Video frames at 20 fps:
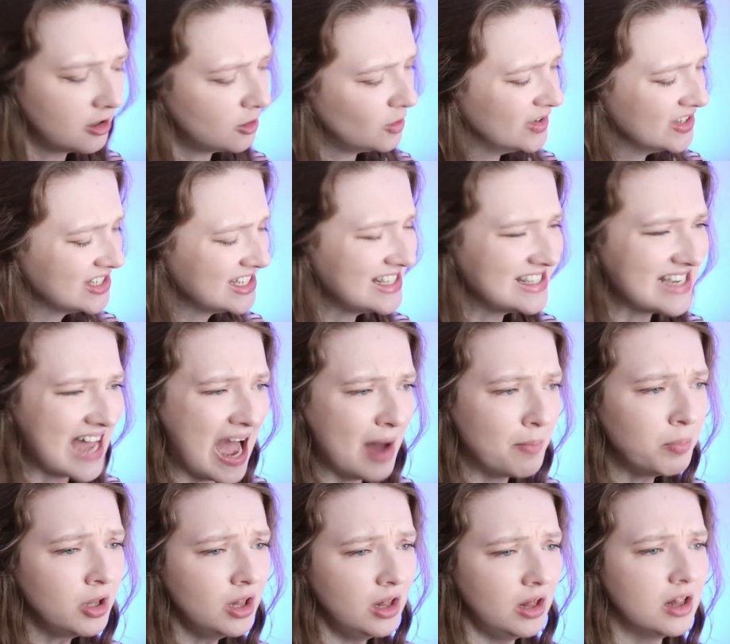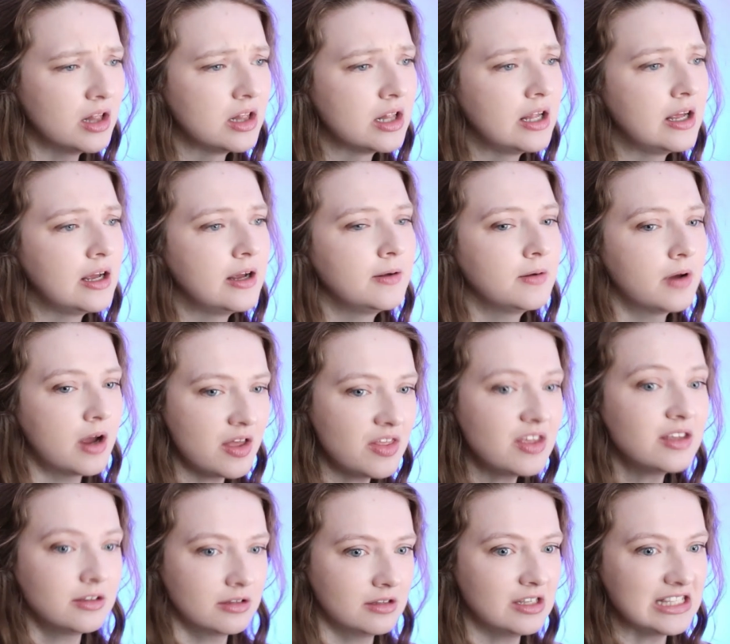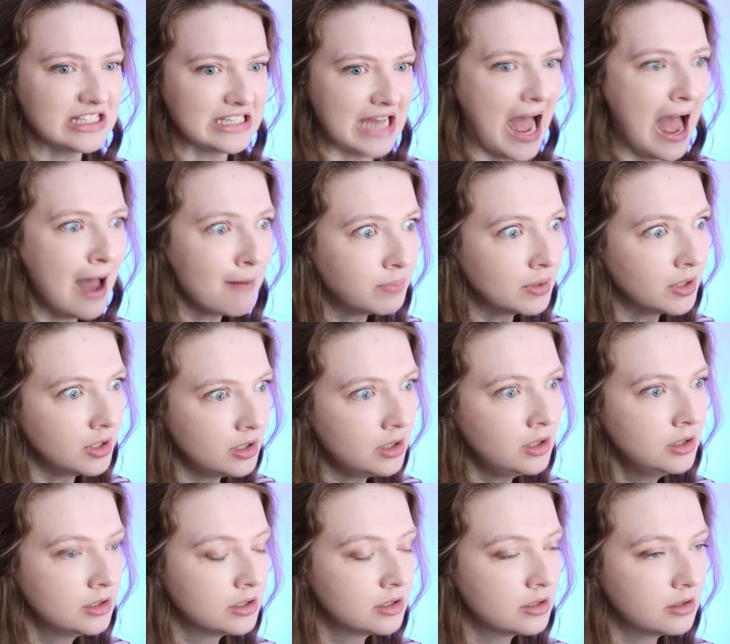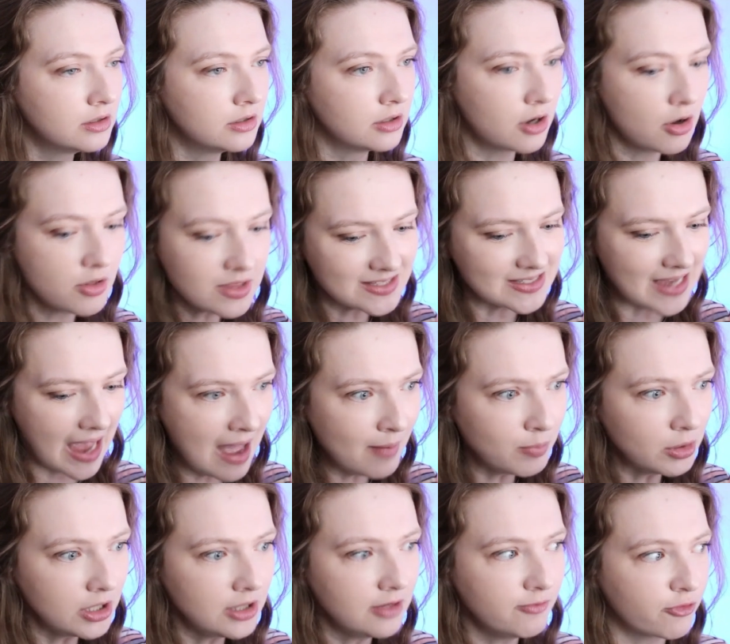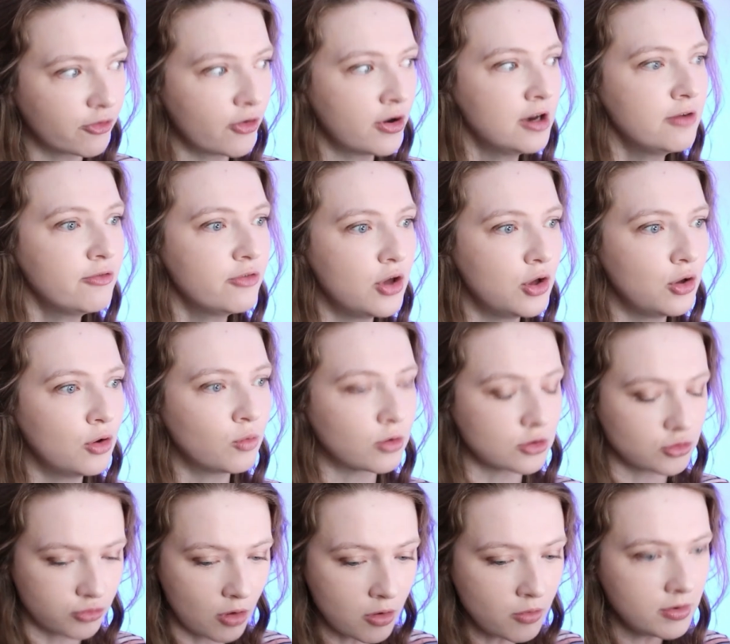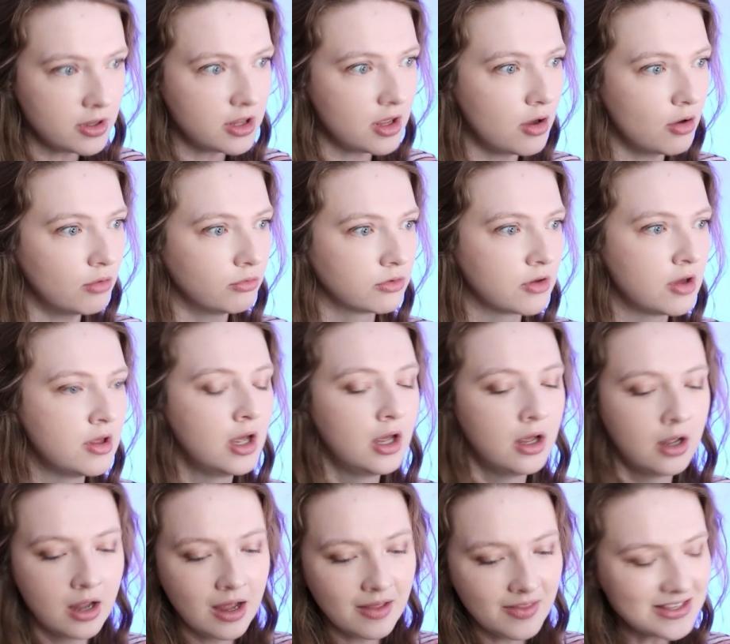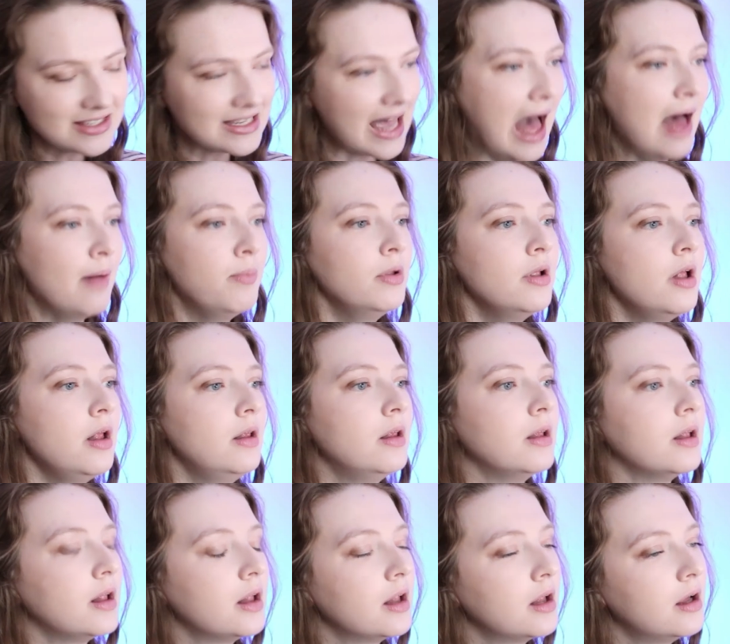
What's a table? Right, the table. The table in front of you. What's wrong with you? The table.